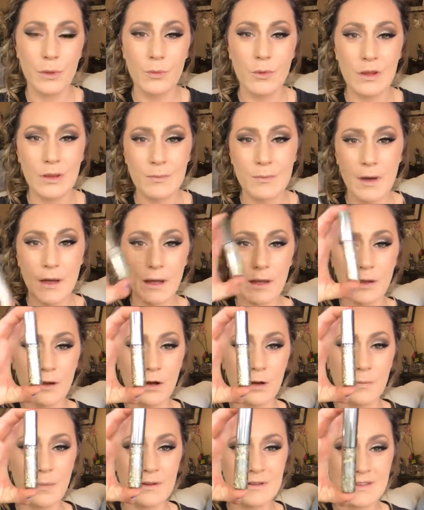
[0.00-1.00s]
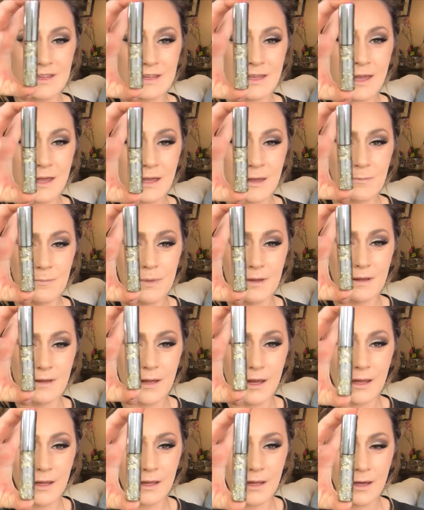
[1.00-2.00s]
with my Urban Decay
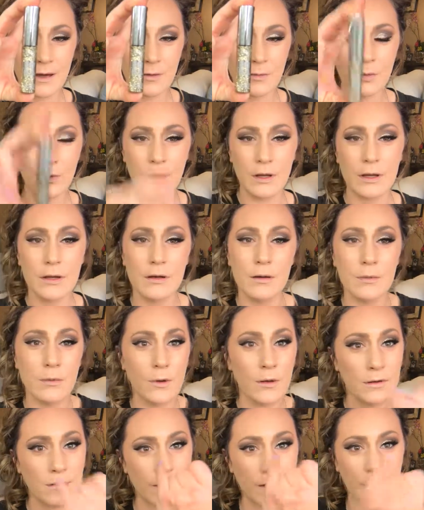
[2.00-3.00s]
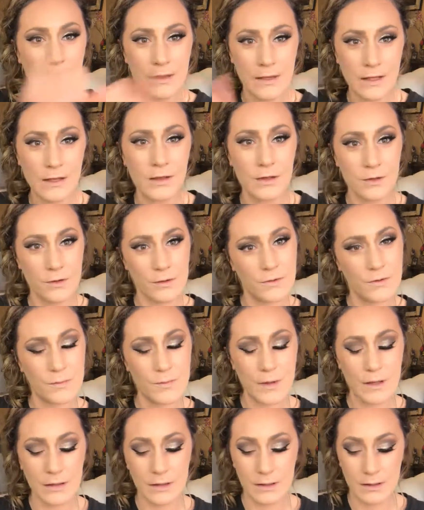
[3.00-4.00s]
Midnight Cowboy, and I'm going to add the glitter to
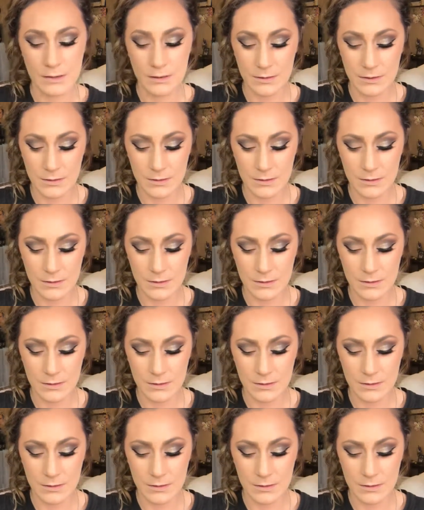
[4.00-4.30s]
my lid.